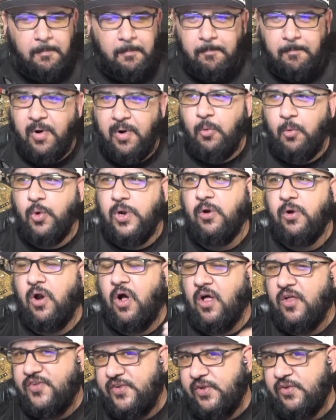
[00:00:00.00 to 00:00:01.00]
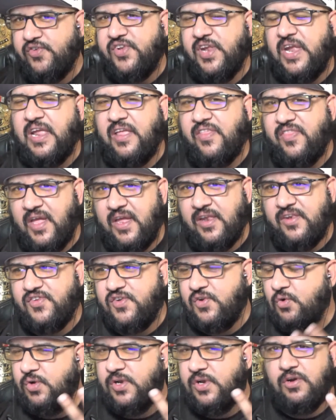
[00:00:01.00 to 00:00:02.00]
But we were also saying that
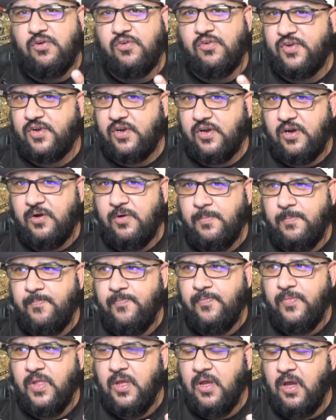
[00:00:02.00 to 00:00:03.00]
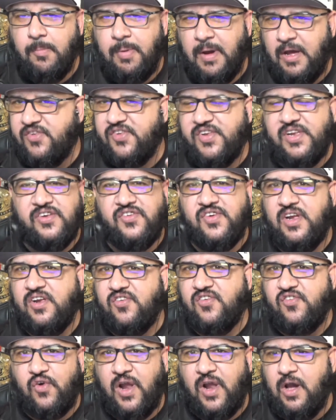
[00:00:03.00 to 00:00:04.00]
2 years ago about CJ
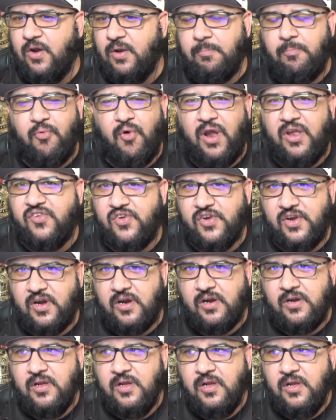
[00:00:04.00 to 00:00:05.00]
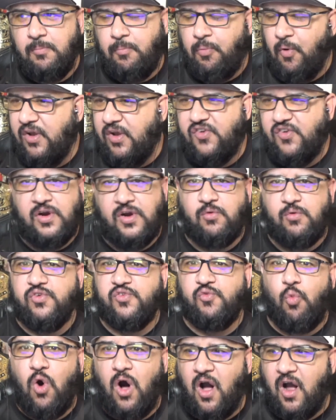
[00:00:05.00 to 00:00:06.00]
Stroud and Bryce Young. Bryce Young was
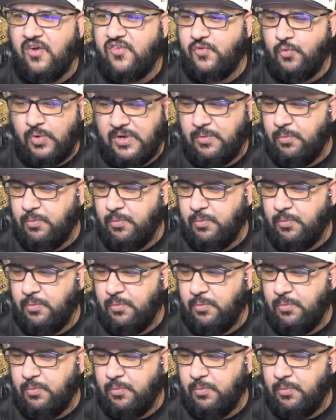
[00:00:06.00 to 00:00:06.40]
washed.